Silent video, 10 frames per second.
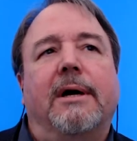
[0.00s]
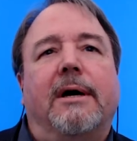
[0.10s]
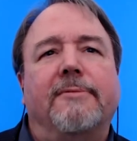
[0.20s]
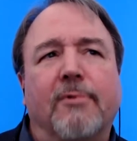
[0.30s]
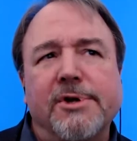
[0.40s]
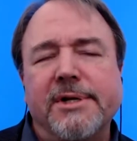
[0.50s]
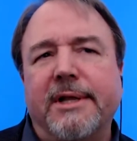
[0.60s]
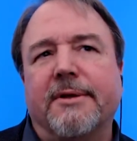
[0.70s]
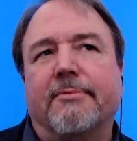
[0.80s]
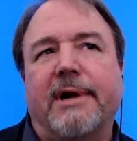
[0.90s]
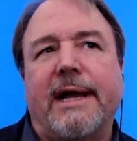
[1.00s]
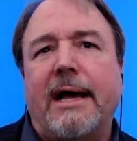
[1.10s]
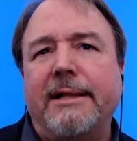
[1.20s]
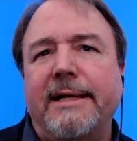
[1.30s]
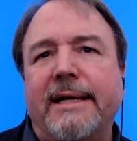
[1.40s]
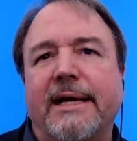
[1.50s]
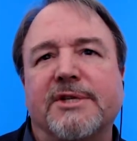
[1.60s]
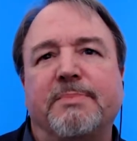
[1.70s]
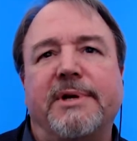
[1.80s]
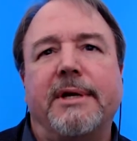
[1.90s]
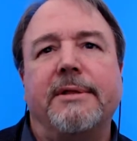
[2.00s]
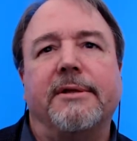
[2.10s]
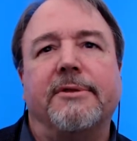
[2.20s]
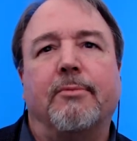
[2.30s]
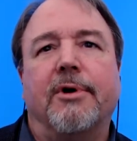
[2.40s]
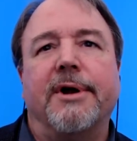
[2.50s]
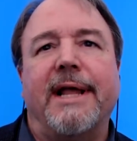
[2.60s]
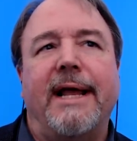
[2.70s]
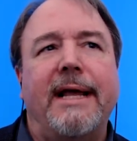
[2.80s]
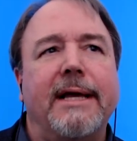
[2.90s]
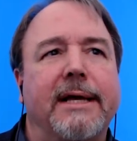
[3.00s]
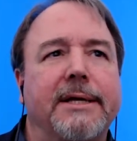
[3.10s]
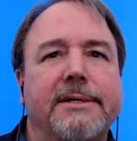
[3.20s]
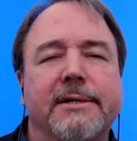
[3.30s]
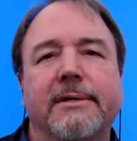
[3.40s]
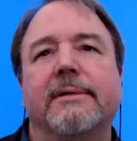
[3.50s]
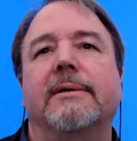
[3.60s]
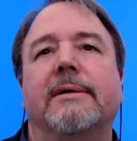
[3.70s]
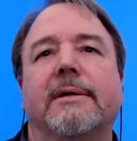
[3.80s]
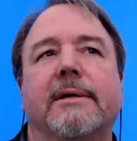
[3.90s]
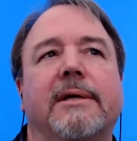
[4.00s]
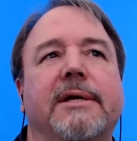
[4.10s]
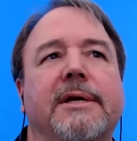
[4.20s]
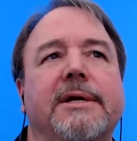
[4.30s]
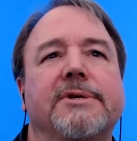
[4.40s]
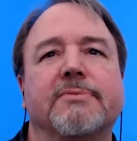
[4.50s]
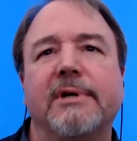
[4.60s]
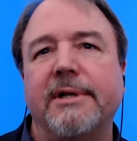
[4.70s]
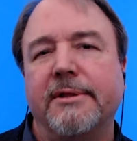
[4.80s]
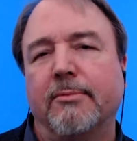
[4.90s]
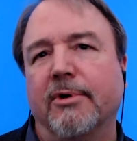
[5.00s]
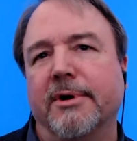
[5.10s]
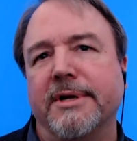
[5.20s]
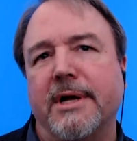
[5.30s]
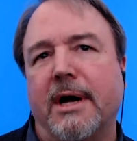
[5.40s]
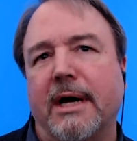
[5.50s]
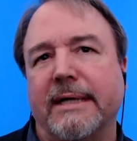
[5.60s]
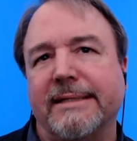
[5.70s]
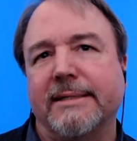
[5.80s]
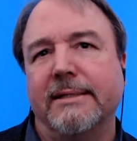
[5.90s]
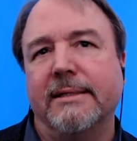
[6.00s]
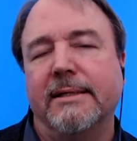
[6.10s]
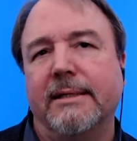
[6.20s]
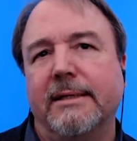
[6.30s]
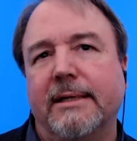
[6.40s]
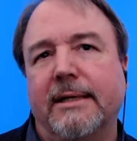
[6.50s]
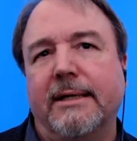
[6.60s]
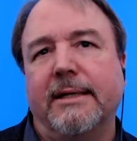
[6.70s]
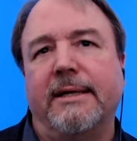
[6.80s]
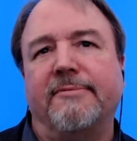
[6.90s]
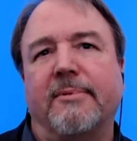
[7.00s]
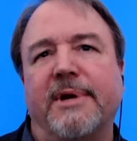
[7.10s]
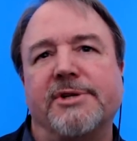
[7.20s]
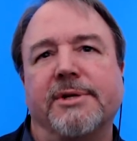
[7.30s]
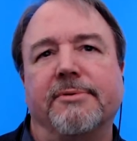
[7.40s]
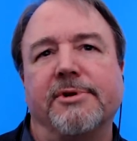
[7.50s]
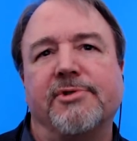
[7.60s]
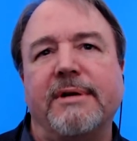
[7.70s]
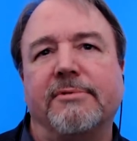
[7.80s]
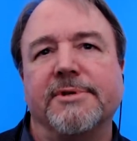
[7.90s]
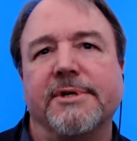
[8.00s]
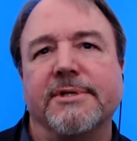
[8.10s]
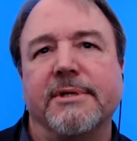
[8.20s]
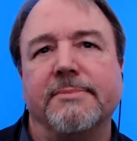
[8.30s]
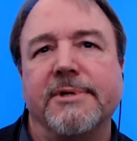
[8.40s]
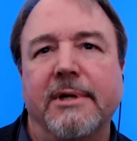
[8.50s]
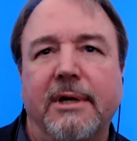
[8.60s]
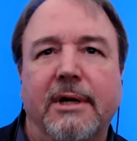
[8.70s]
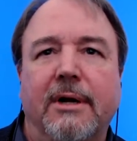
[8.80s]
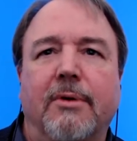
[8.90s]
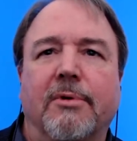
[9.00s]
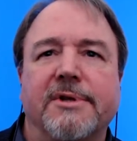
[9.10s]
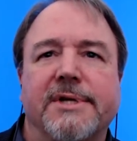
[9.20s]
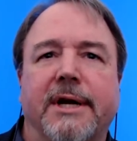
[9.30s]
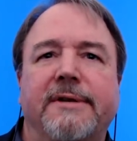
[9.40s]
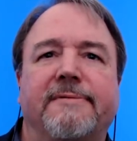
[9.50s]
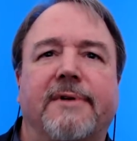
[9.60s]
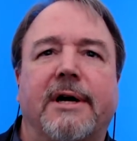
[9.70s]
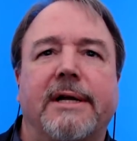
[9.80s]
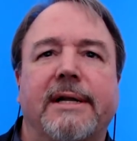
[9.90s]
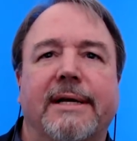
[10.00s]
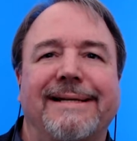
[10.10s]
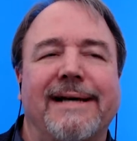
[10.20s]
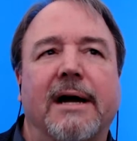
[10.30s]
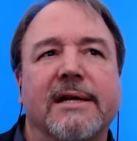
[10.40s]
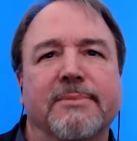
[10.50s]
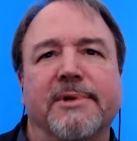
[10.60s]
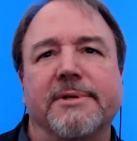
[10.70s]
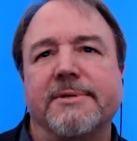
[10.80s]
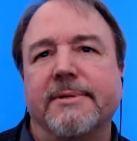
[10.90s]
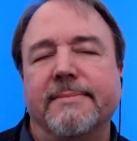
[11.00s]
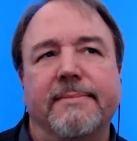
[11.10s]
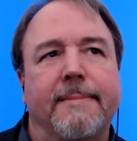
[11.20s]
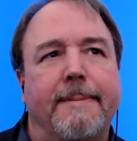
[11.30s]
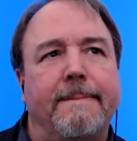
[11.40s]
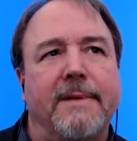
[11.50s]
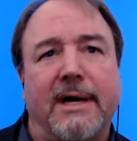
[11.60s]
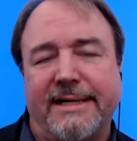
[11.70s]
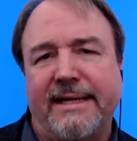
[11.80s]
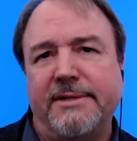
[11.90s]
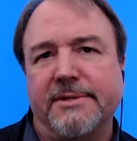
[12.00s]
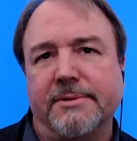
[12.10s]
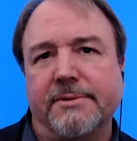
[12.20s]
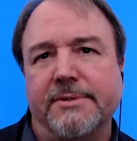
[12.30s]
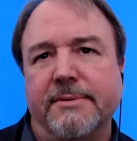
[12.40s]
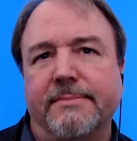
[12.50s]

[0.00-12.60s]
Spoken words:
Unfortunately, the reality has been that the word "and" is really the word "not." That information retrieval systems were designed to find documents, not answers.